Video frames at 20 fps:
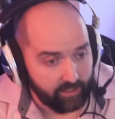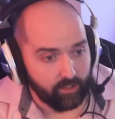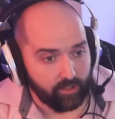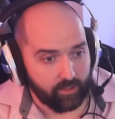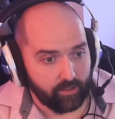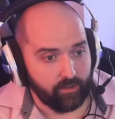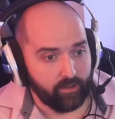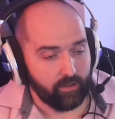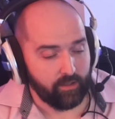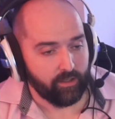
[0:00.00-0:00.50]
you
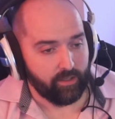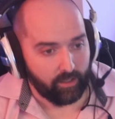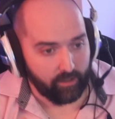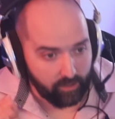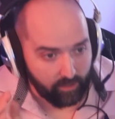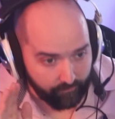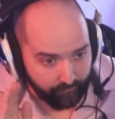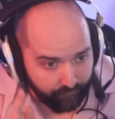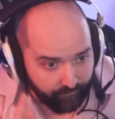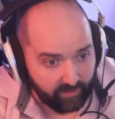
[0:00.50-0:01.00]

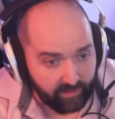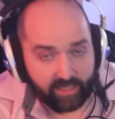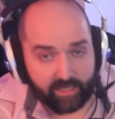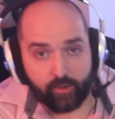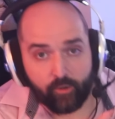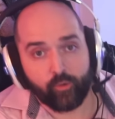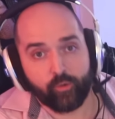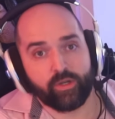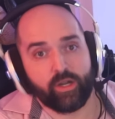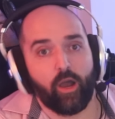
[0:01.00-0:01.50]
can feel it
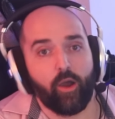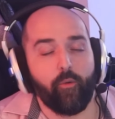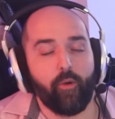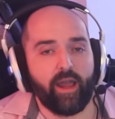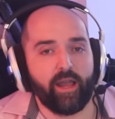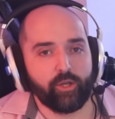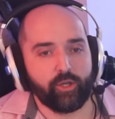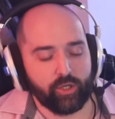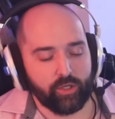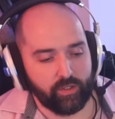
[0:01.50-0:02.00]
in all
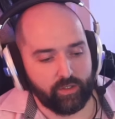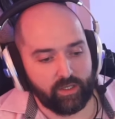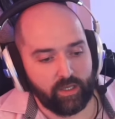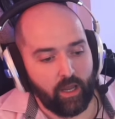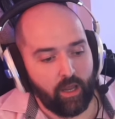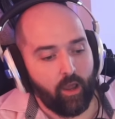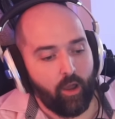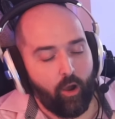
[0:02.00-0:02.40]
directions.